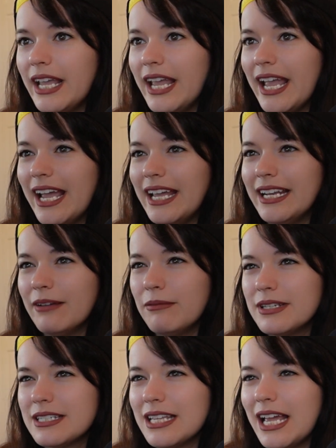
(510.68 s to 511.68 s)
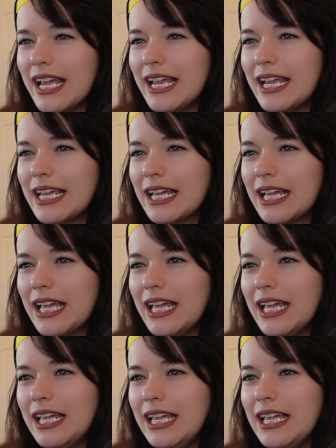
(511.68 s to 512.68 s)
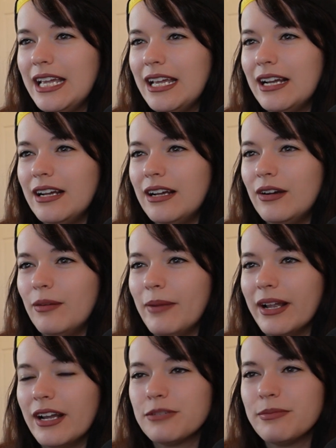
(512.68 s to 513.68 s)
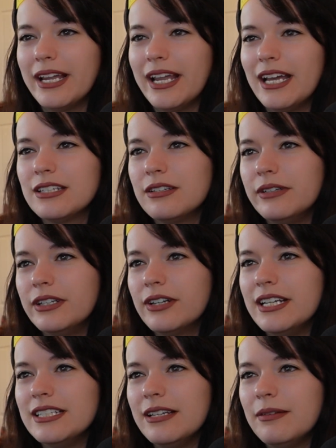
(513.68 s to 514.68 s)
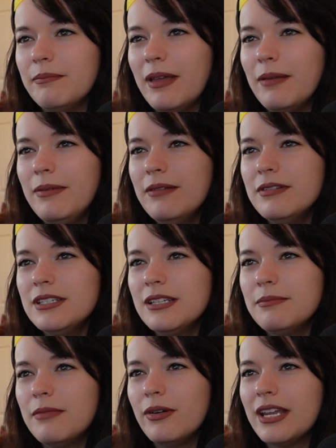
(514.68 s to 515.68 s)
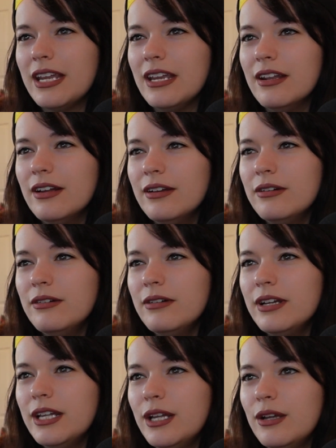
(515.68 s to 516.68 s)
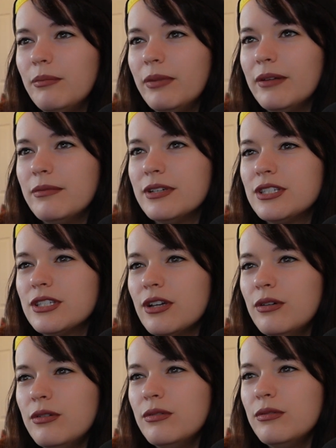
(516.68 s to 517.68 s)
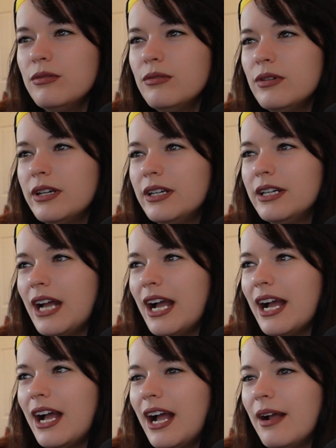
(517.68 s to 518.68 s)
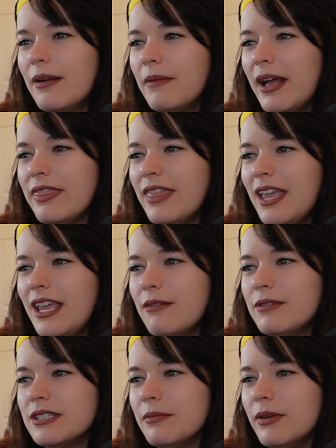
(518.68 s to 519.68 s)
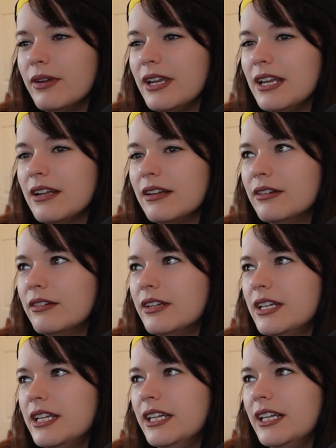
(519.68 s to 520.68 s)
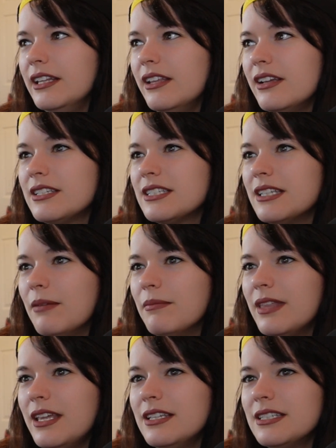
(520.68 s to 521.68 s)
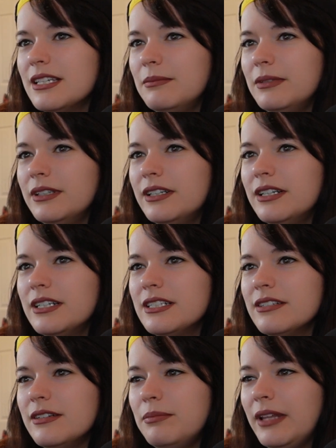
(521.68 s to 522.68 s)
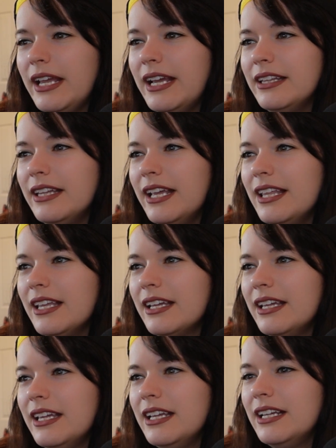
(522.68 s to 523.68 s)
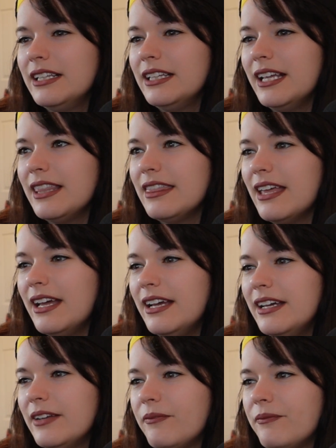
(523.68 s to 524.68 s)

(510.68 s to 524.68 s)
and it was oh my gosh, my cat's going crazy. Maybe it was a mojito, but it was I think it was a mojito. It looks something similar to a plant like that.